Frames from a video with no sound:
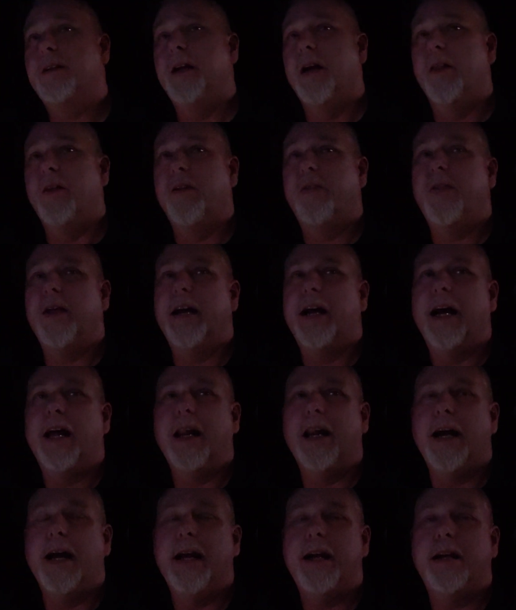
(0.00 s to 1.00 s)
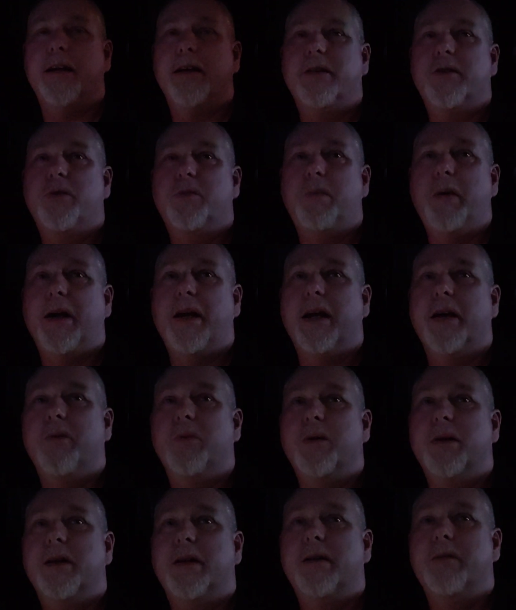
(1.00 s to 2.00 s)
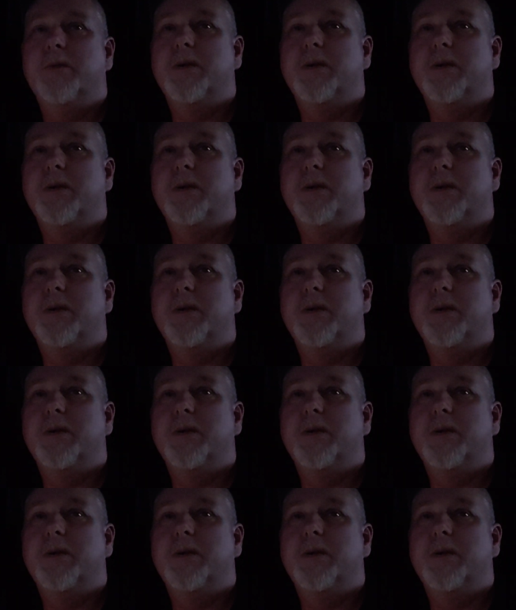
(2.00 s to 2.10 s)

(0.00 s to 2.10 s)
The other thing I liked in speaking with